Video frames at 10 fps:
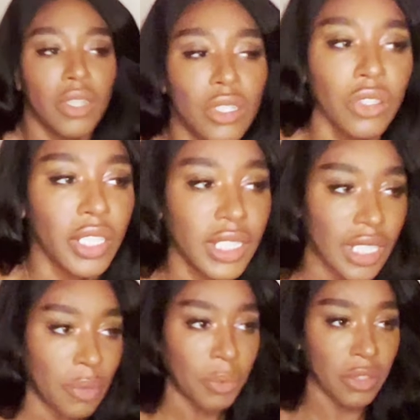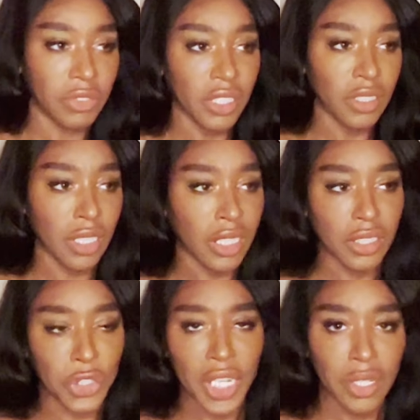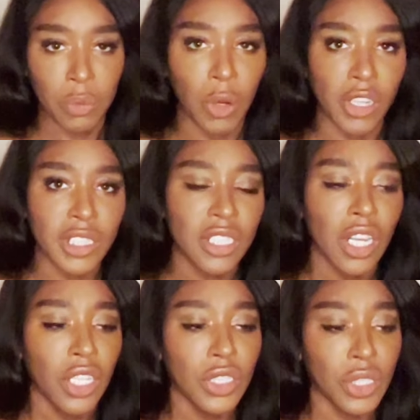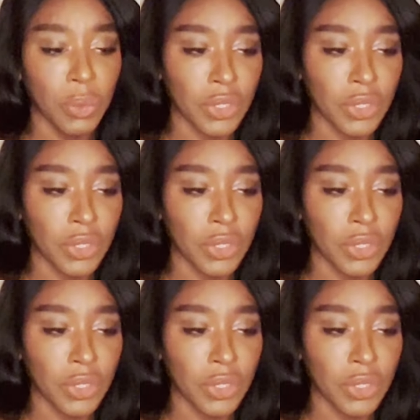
good example of this is Shannon Watts. She was